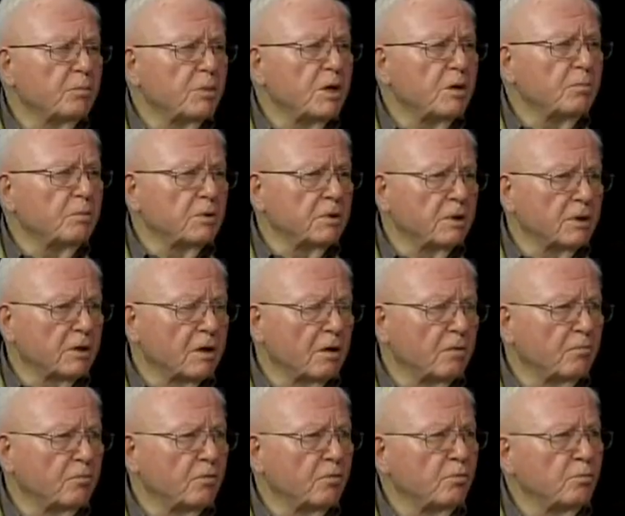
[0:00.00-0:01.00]
people that
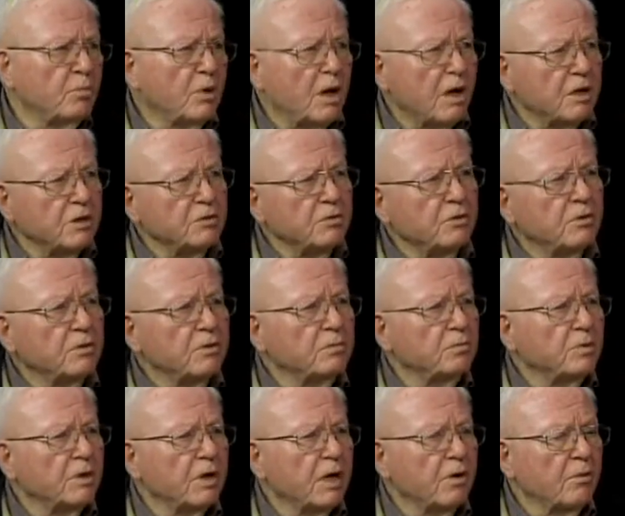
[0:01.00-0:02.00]
come from Boxford.
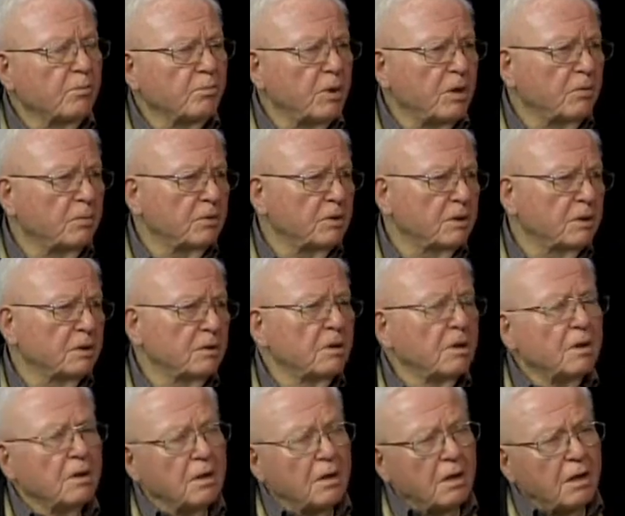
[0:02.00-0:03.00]
We have people
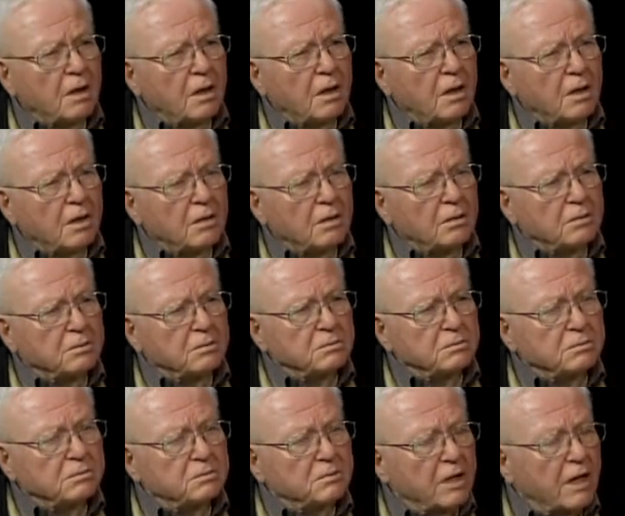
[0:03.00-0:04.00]
that
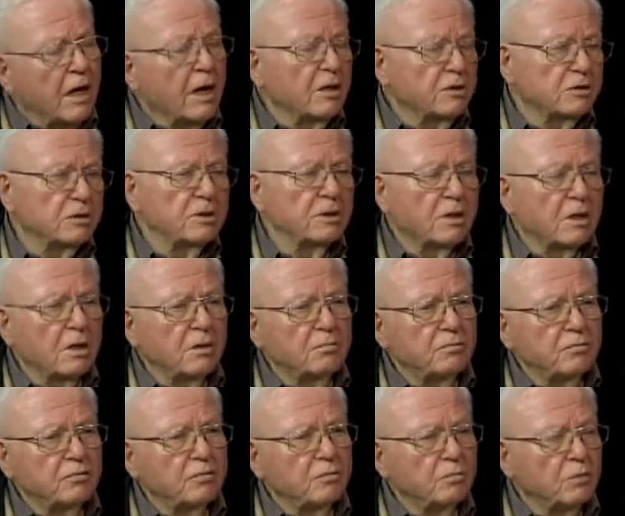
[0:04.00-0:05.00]
um, they actually come
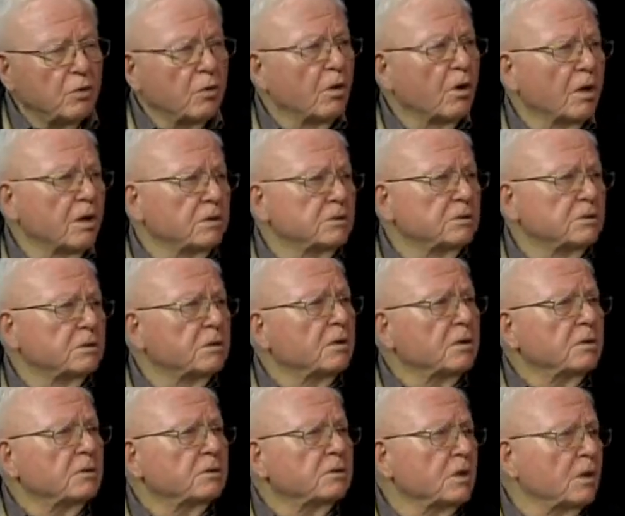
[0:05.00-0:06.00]
from Lawrence.
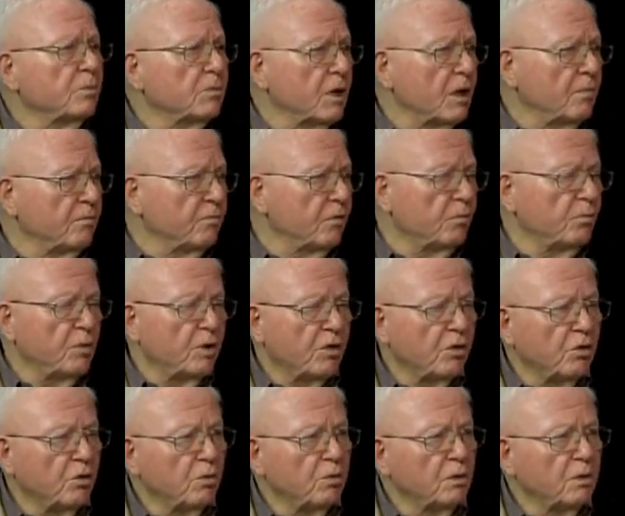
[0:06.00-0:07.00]
Yep. Some come from
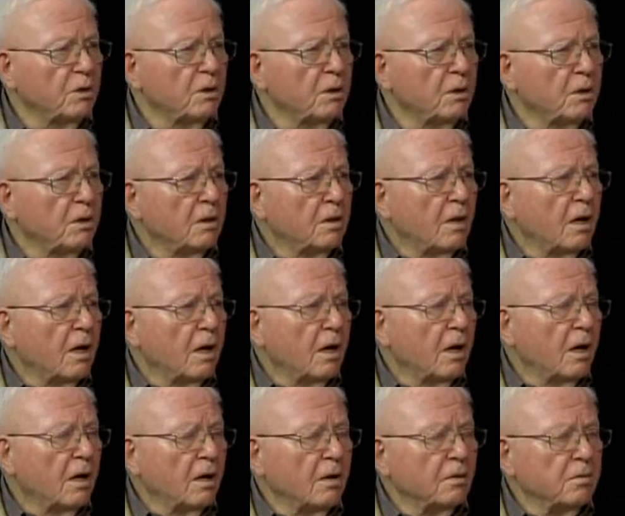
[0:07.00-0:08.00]
Methuen. Yep.
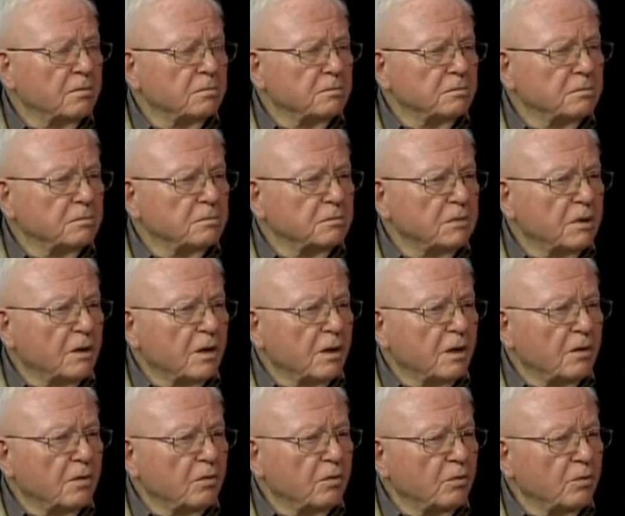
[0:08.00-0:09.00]
Um, uh, I'm